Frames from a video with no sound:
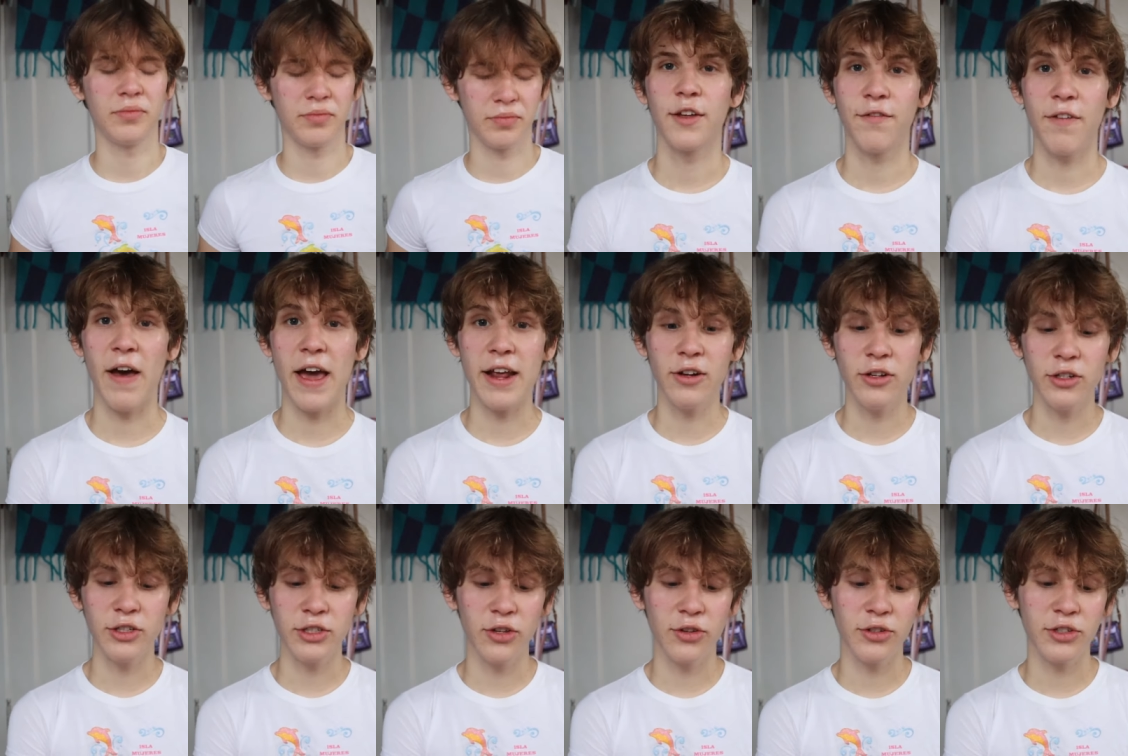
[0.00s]
The
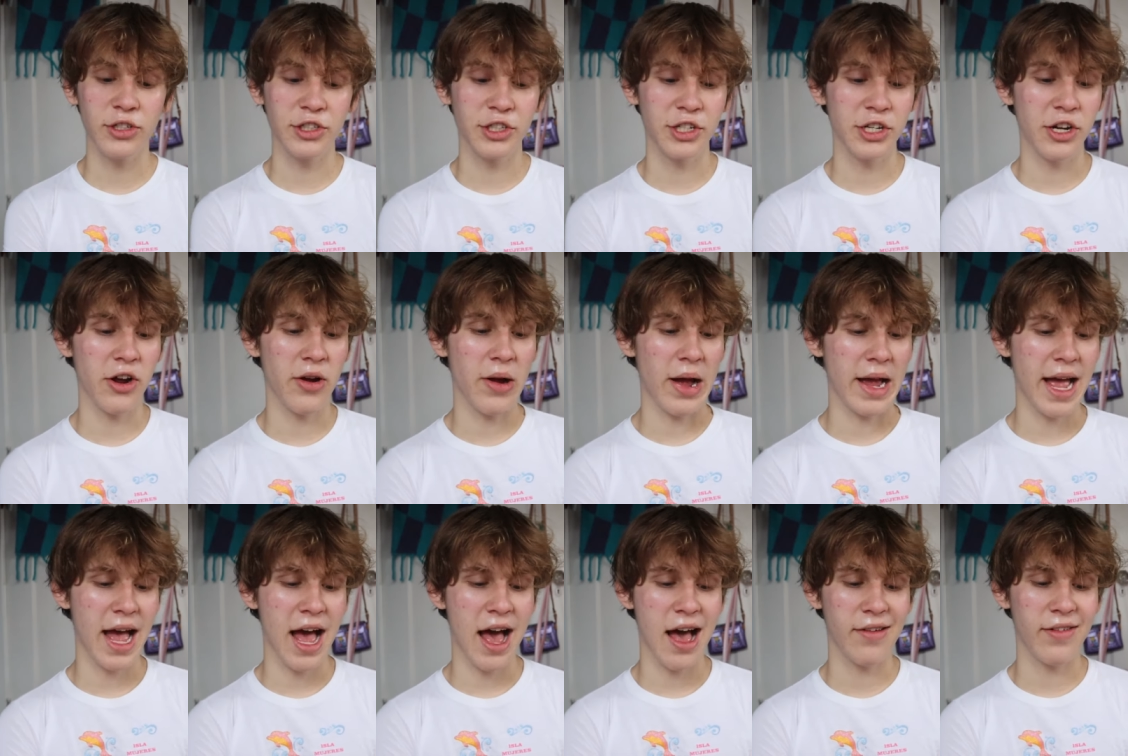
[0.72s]
final Sol de Janeiro
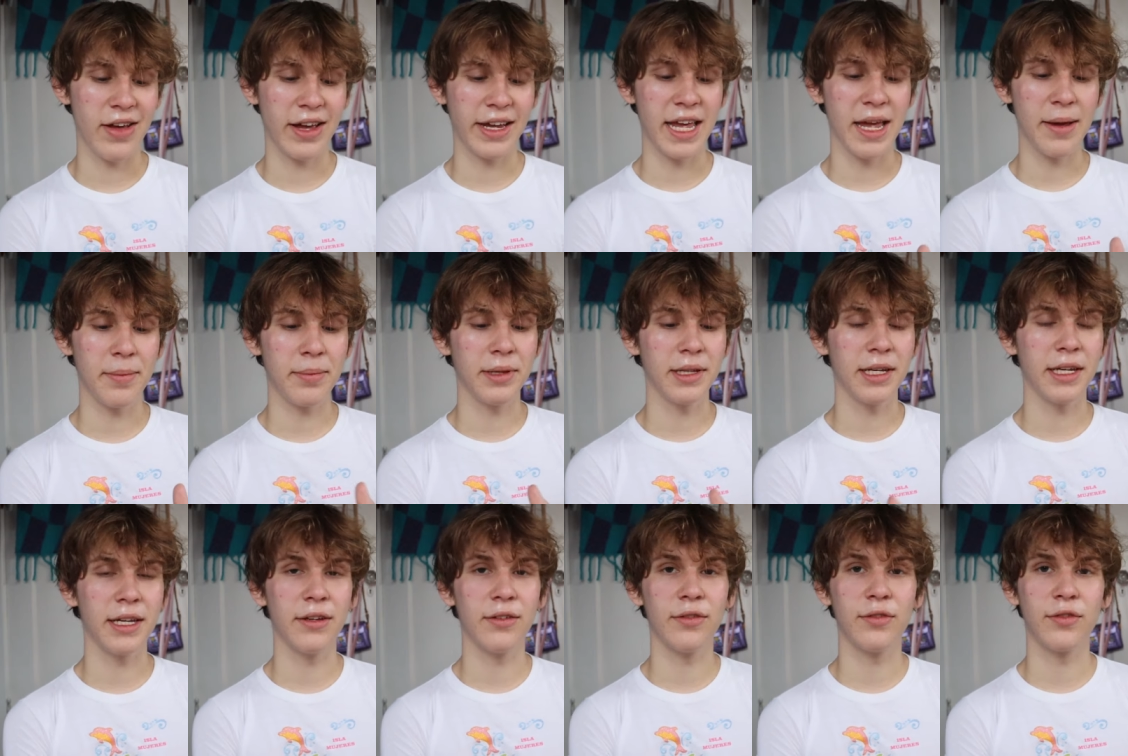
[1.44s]
I have, I can't
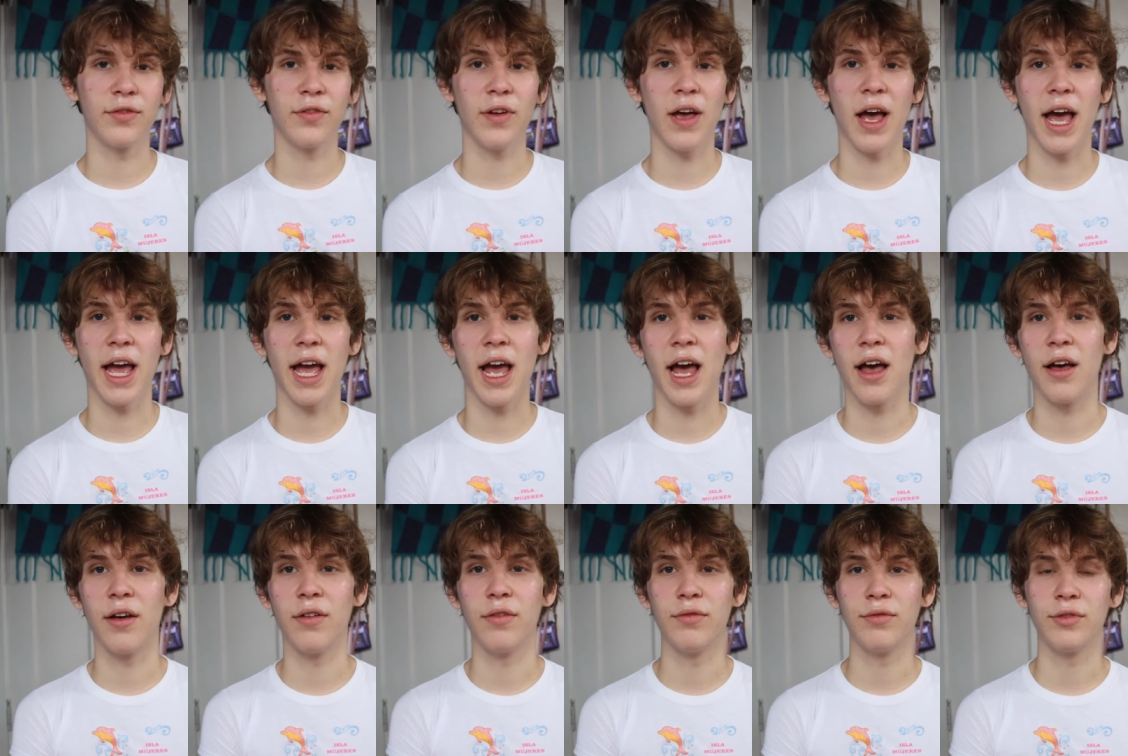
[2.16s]
believe I
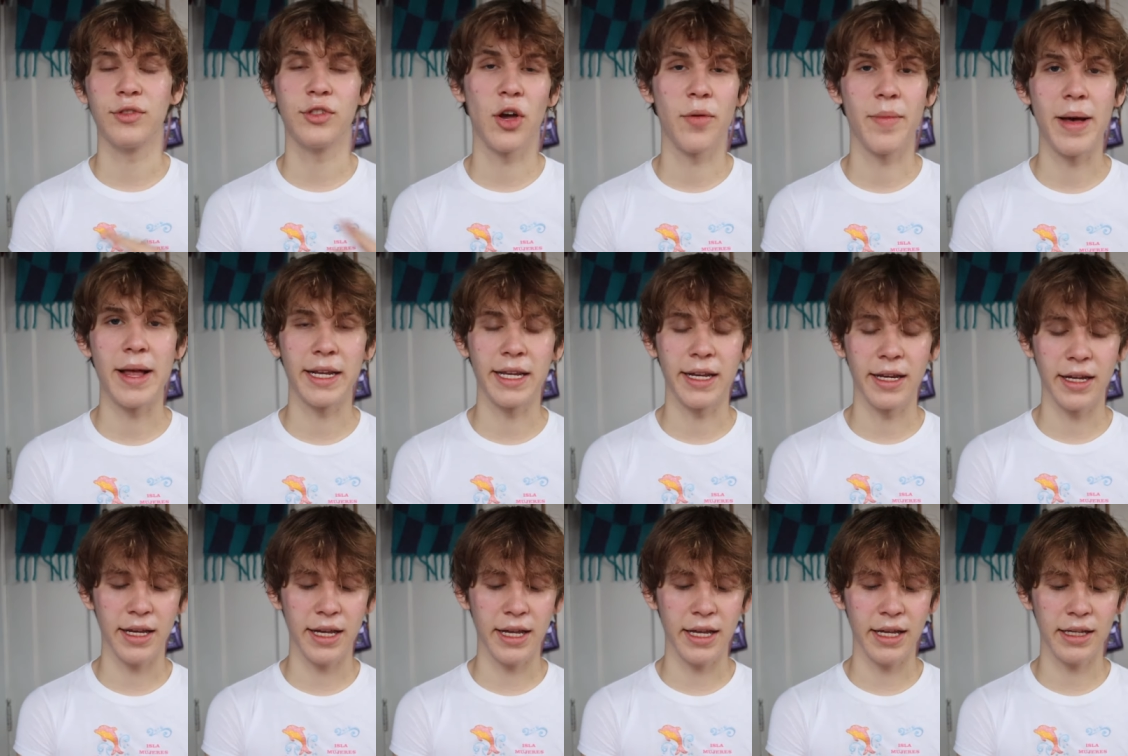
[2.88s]
have so
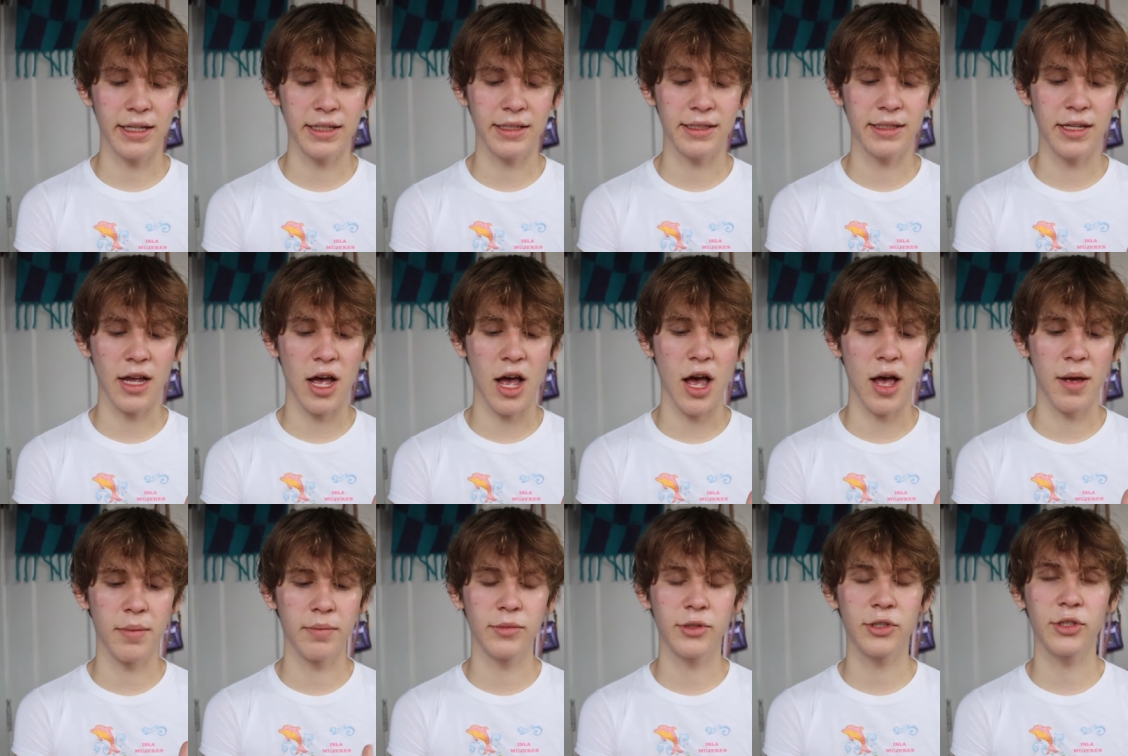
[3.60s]
many, is
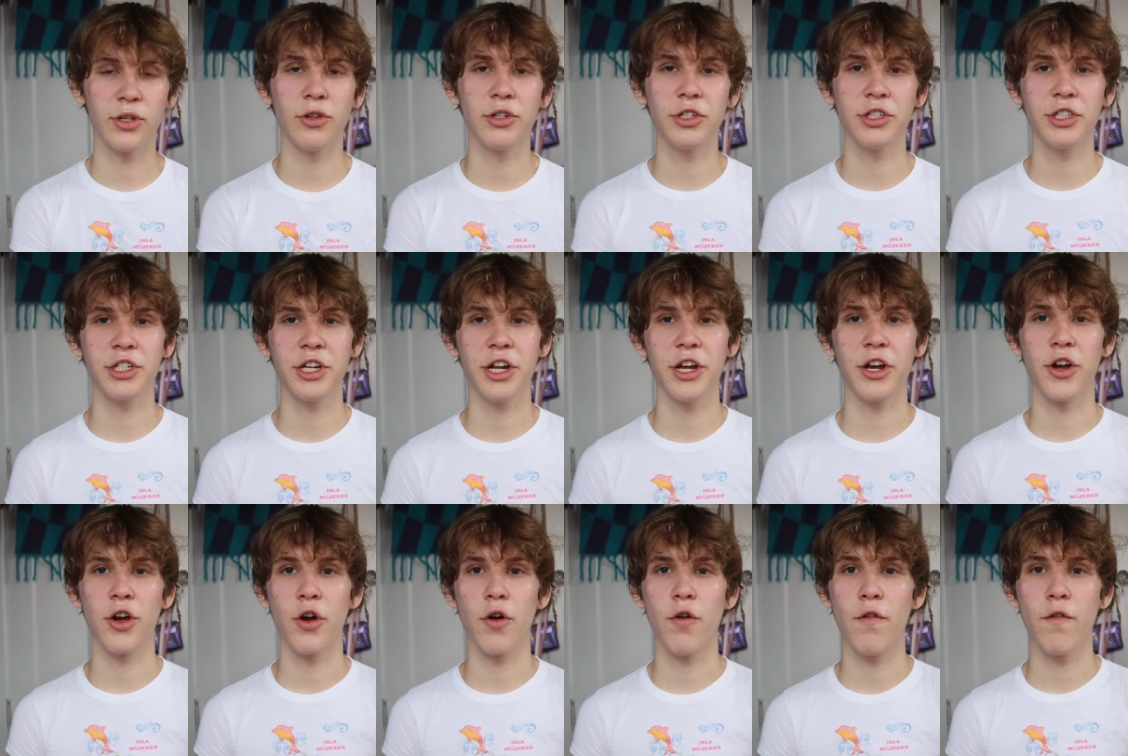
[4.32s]
um, Sol de
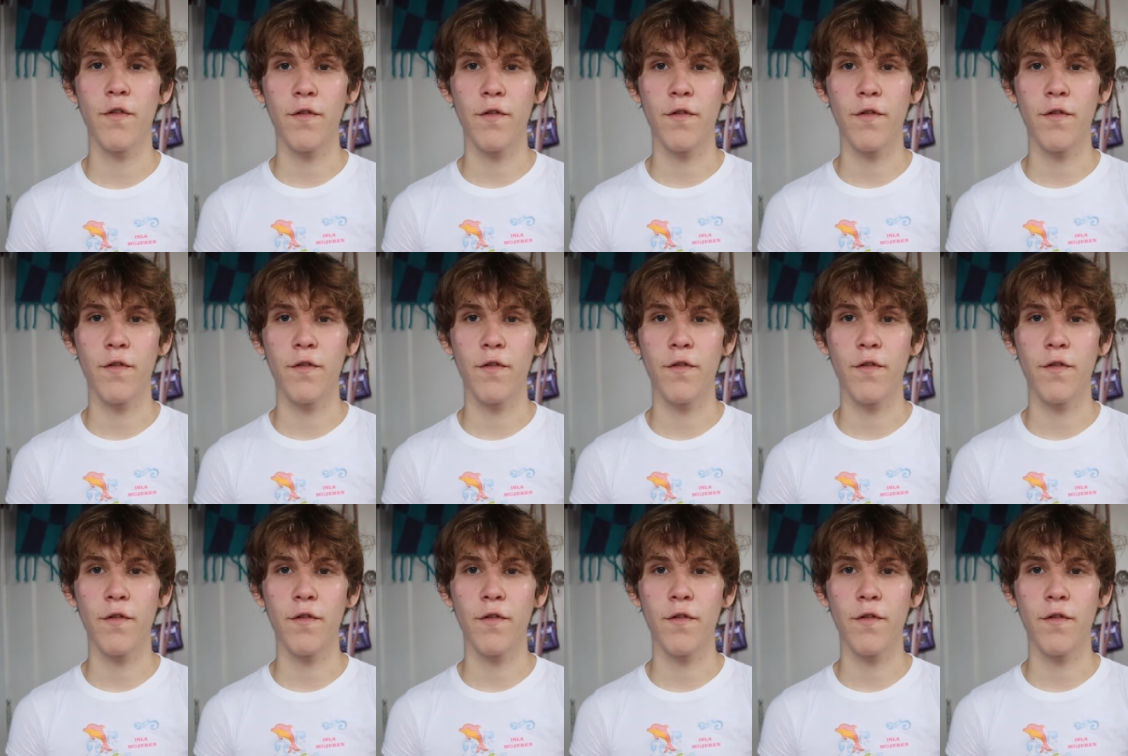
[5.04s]
Janeiro